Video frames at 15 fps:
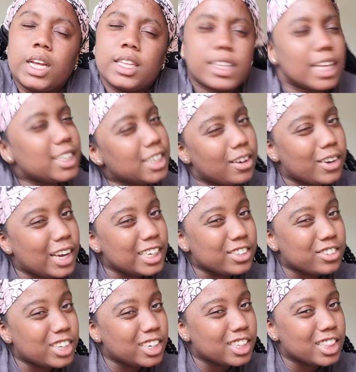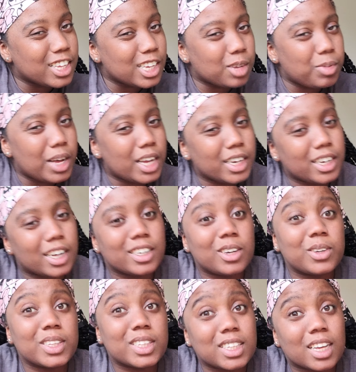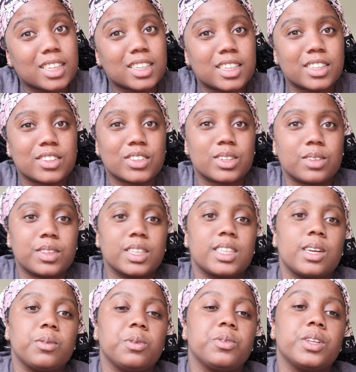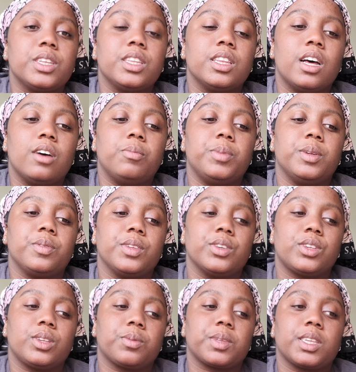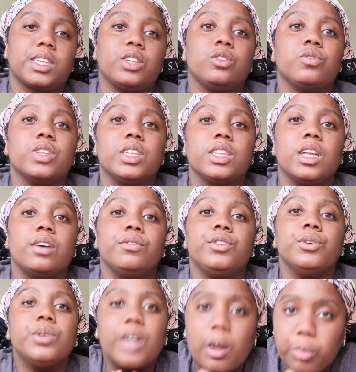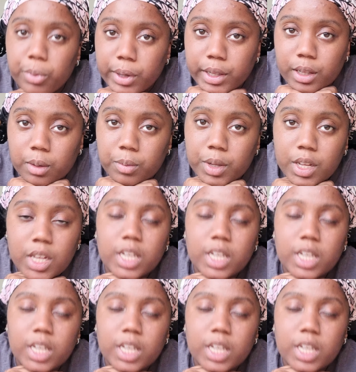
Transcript: That's how I try to think about it. I know it sucks because there's some things that we really love, but if there's some things that you really love, do not bring them.